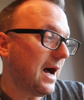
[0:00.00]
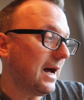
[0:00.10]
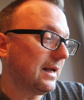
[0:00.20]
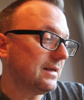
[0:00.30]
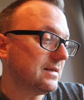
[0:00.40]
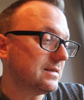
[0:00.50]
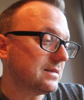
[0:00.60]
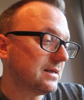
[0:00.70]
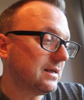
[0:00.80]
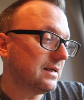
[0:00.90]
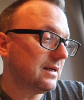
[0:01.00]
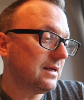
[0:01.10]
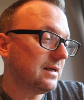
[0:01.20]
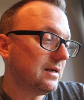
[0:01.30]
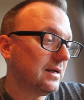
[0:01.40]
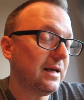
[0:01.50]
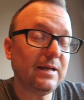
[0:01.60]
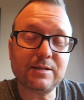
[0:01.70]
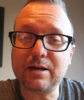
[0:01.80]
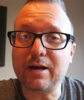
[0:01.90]
and
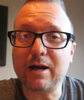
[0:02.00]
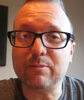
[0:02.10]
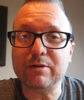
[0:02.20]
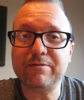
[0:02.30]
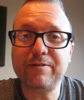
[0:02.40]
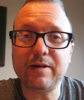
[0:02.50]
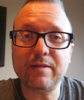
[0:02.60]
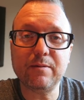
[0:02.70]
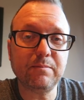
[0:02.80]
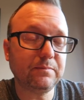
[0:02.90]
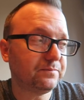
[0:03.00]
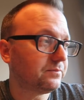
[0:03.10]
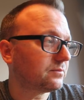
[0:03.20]
he is going to help me fit them.